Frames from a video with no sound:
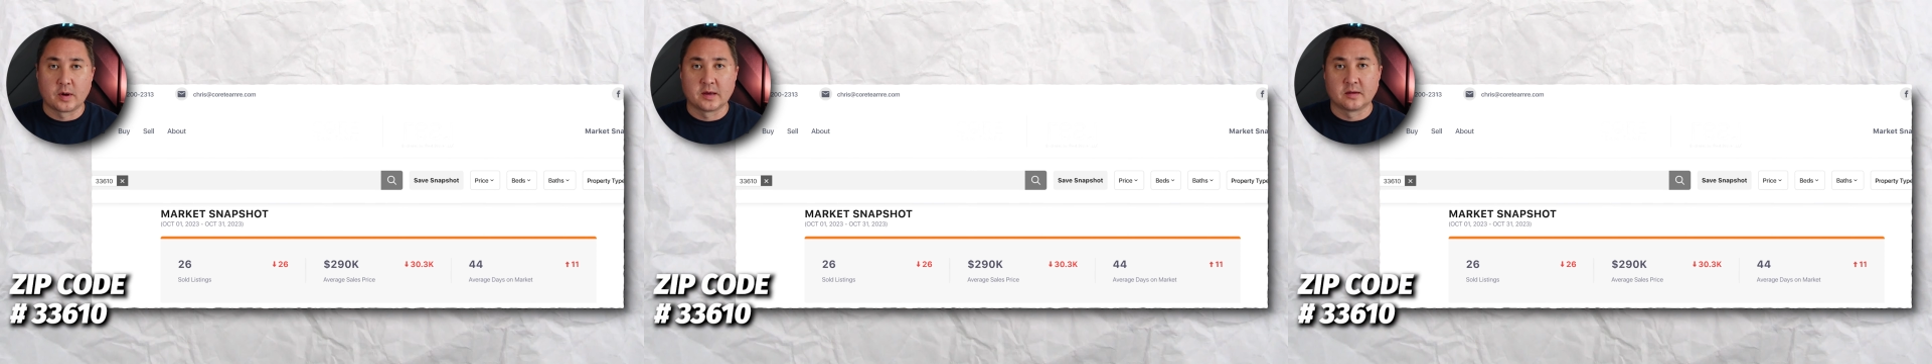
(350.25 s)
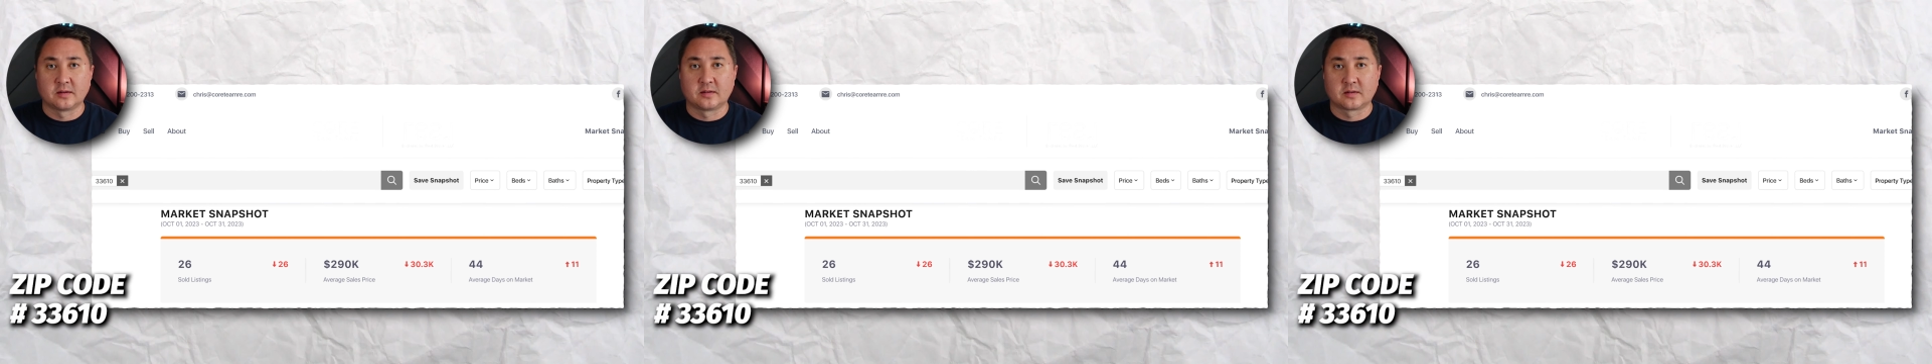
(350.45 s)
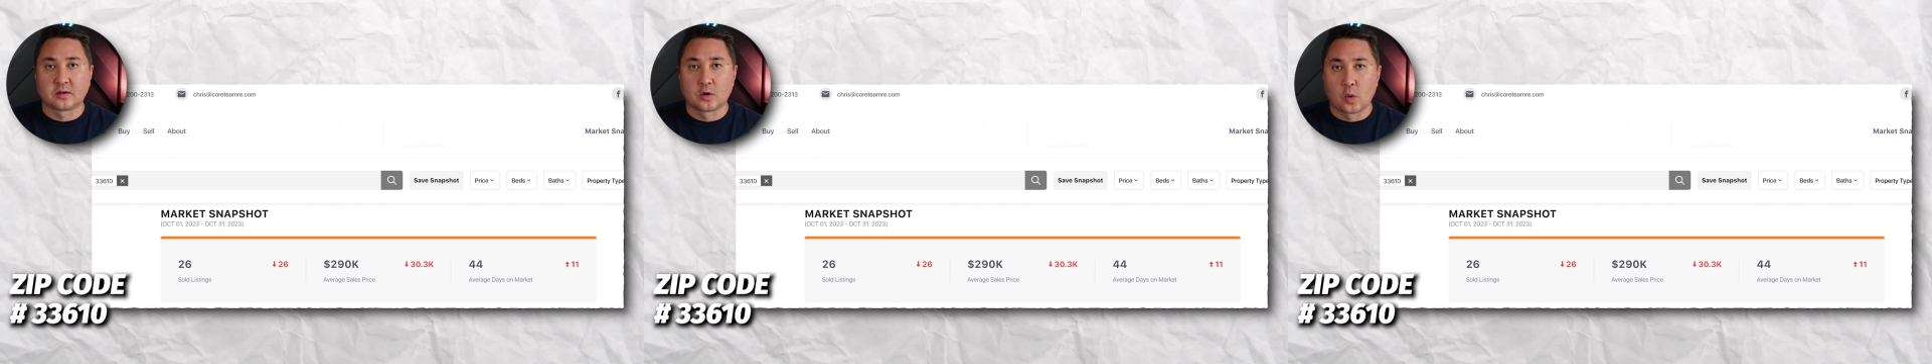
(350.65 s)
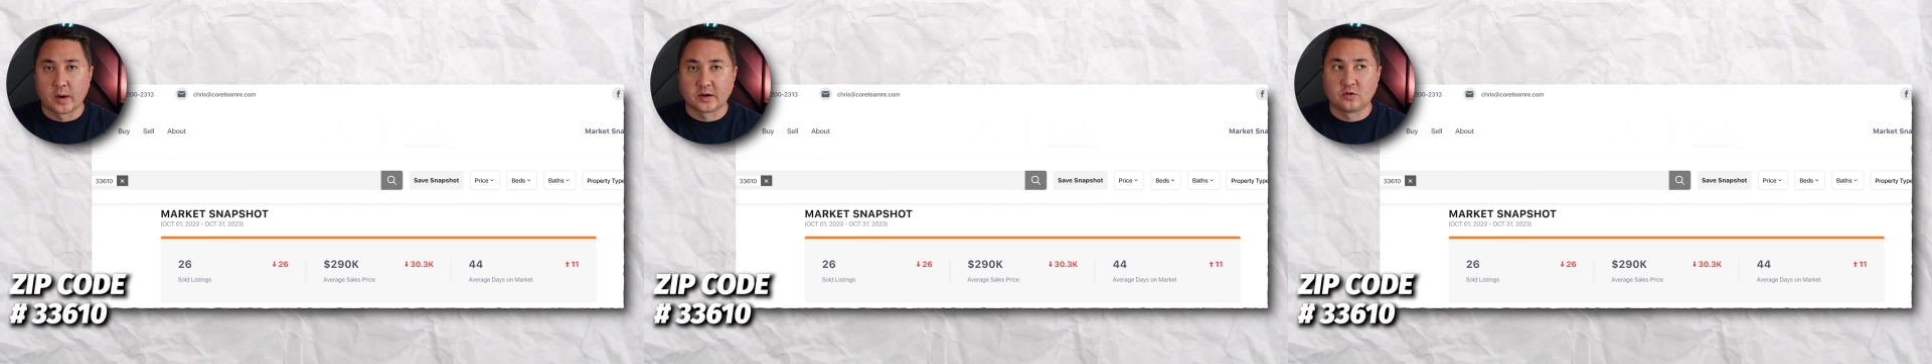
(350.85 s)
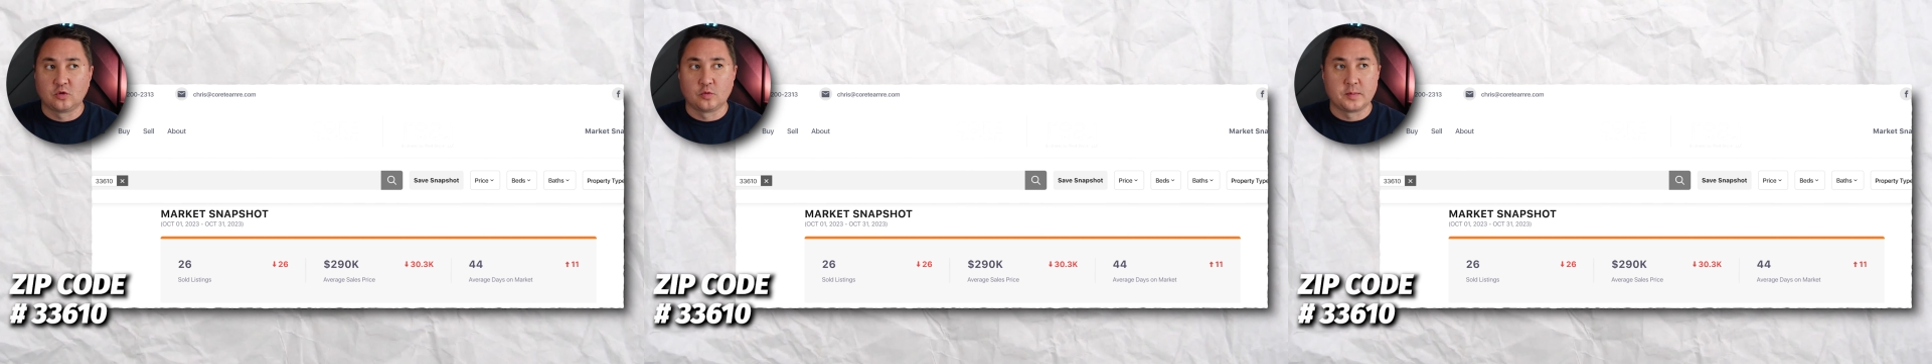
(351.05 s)
is
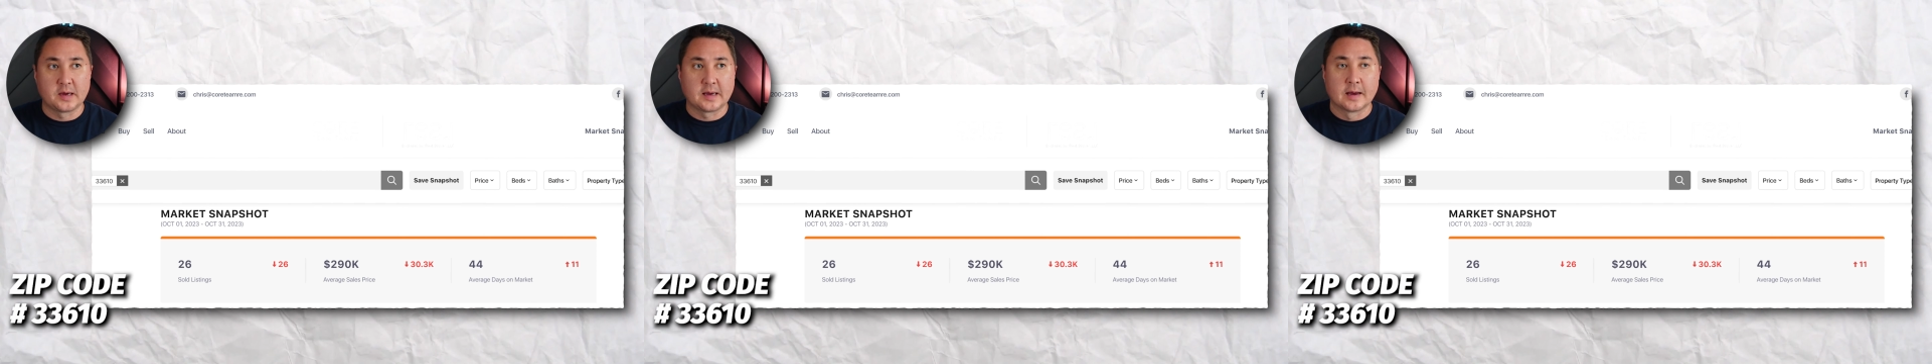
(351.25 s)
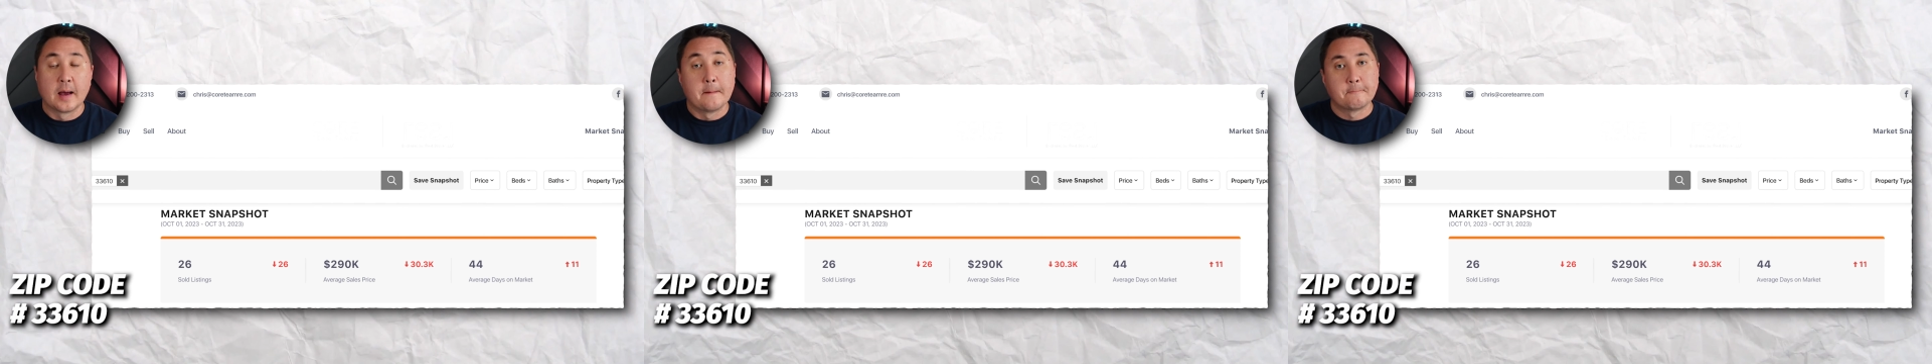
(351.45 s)
going to be